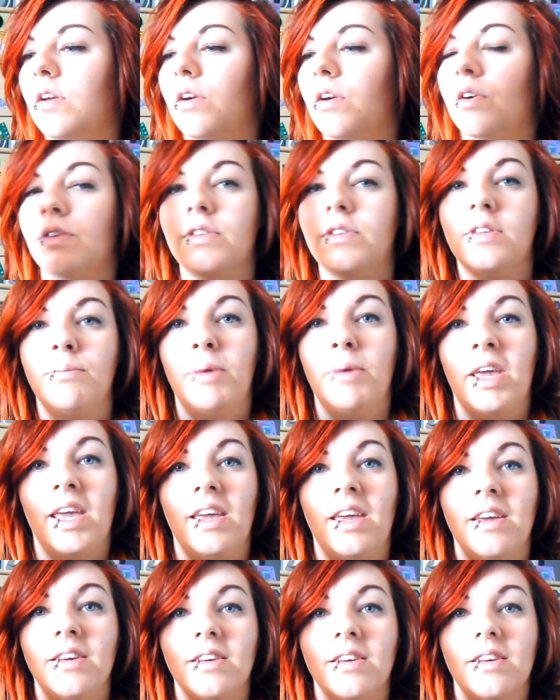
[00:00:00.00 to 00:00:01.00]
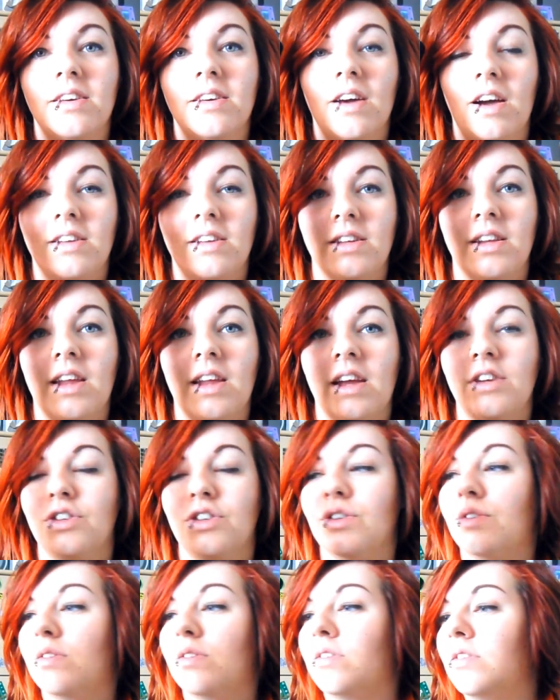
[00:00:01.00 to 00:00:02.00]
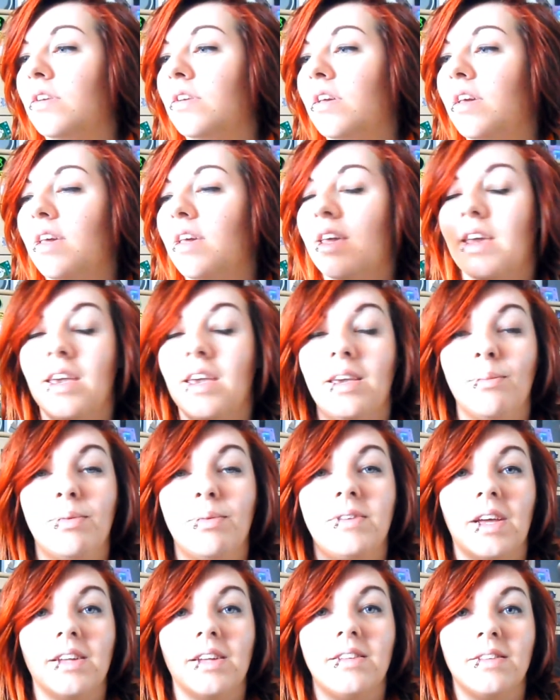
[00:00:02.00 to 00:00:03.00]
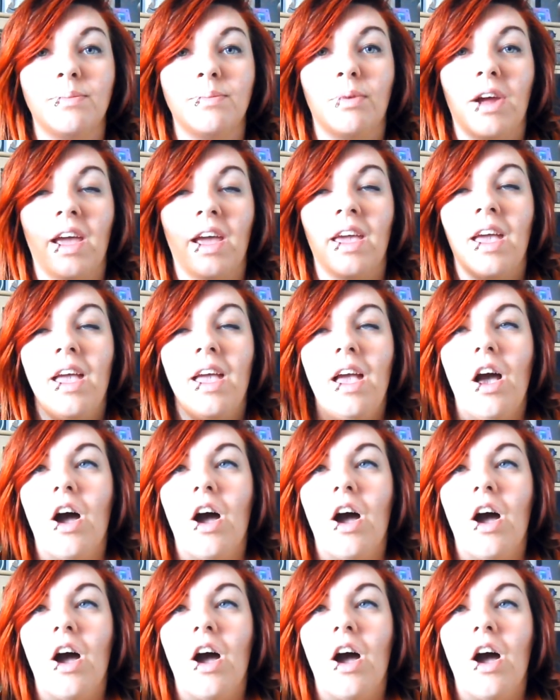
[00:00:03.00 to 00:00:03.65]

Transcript: got to be Guardian Angel Heat Protector Spray.